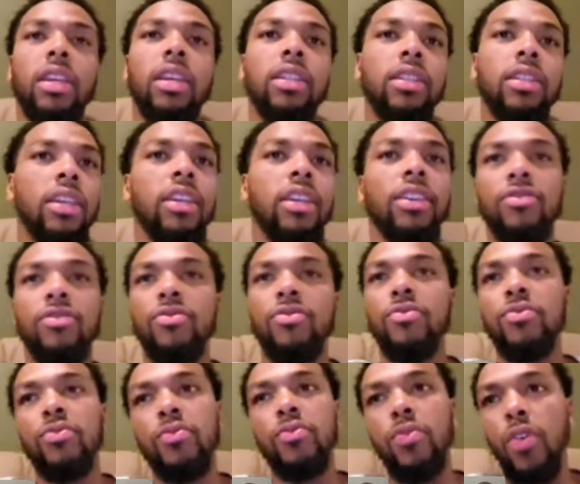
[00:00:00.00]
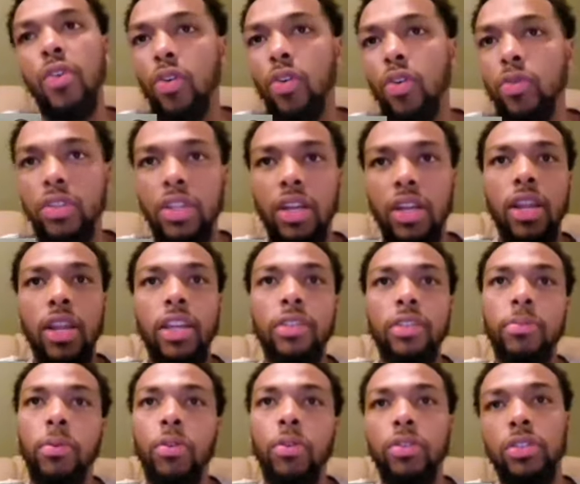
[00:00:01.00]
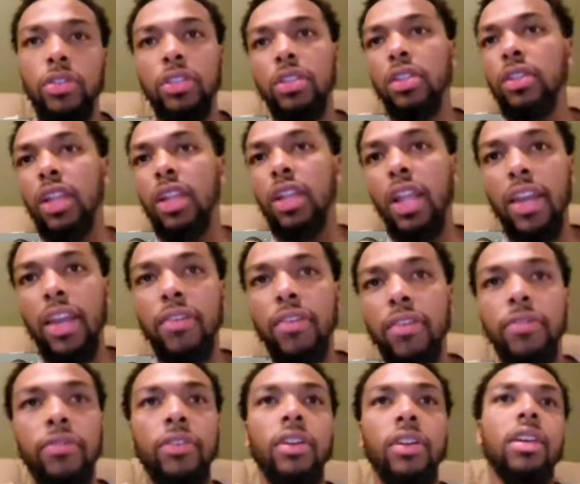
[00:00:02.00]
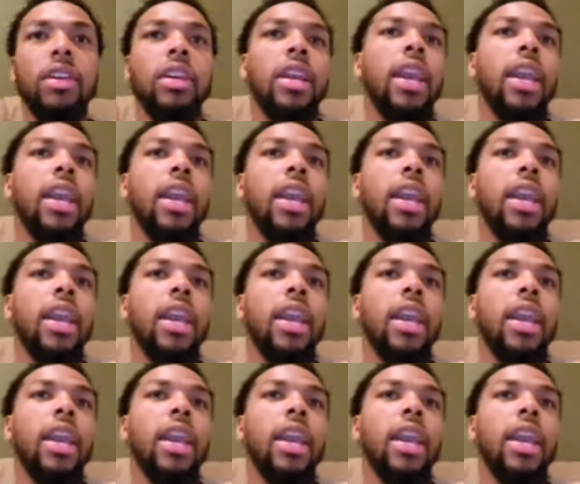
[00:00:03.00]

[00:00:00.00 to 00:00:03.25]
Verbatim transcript: and then you on to the next portion of your life